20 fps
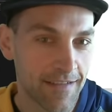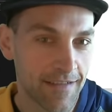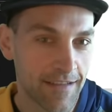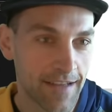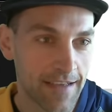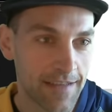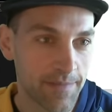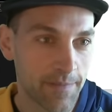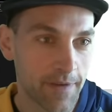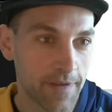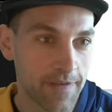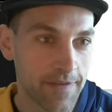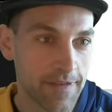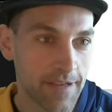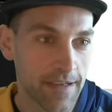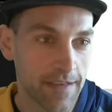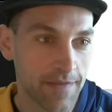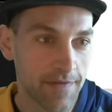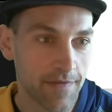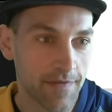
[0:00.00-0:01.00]
Last Breath's
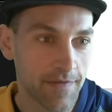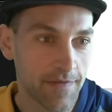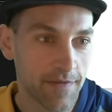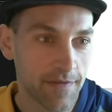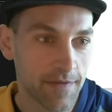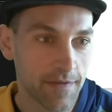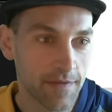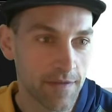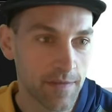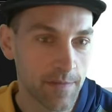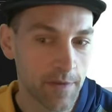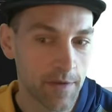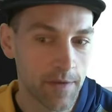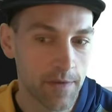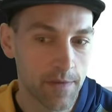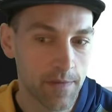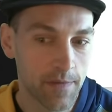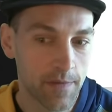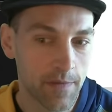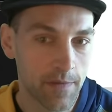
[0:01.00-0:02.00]
not super
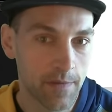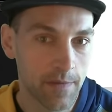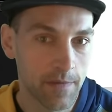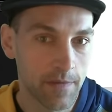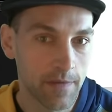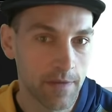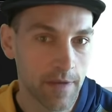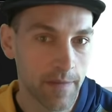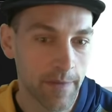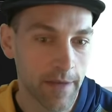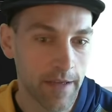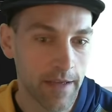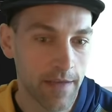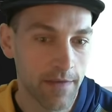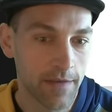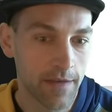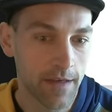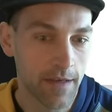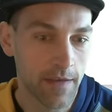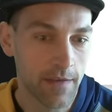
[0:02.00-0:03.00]
useful in my hand
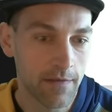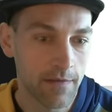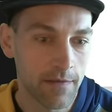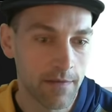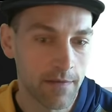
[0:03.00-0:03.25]
right now.